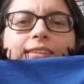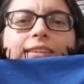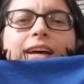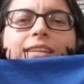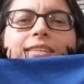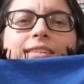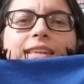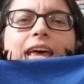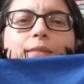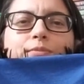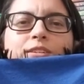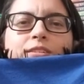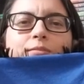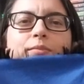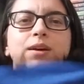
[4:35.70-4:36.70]
not slap
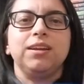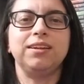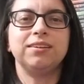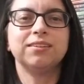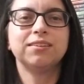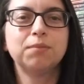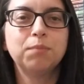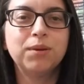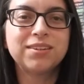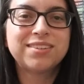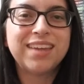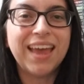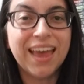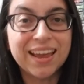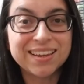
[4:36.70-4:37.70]
somebody, but
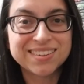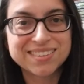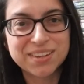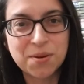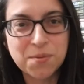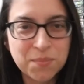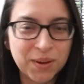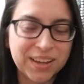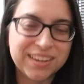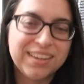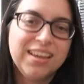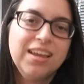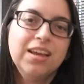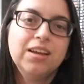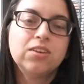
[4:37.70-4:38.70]
tag somebody.